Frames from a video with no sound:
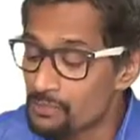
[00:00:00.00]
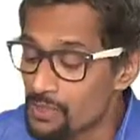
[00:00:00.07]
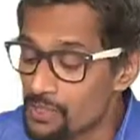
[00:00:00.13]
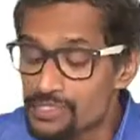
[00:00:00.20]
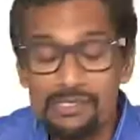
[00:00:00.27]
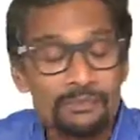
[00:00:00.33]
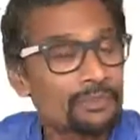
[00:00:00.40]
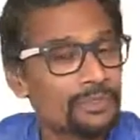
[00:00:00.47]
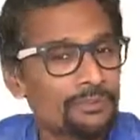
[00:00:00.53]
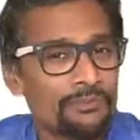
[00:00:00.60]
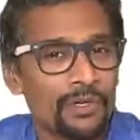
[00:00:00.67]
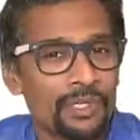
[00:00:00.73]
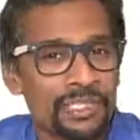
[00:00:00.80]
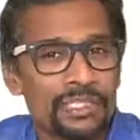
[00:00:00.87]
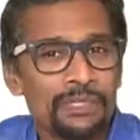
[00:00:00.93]
principal
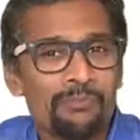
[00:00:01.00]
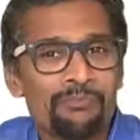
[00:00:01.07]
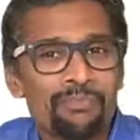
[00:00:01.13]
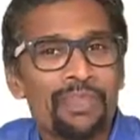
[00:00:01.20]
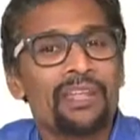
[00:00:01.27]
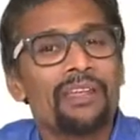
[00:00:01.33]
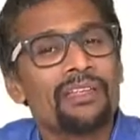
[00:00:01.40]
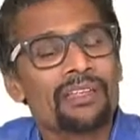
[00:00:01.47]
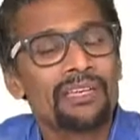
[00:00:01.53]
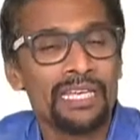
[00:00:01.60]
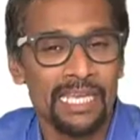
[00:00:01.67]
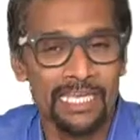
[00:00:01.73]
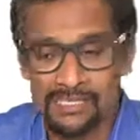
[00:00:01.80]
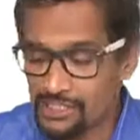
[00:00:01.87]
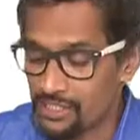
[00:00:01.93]
for the
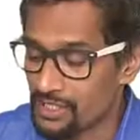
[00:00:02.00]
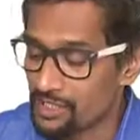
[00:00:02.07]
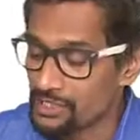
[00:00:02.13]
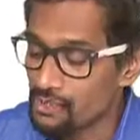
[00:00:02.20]
next year.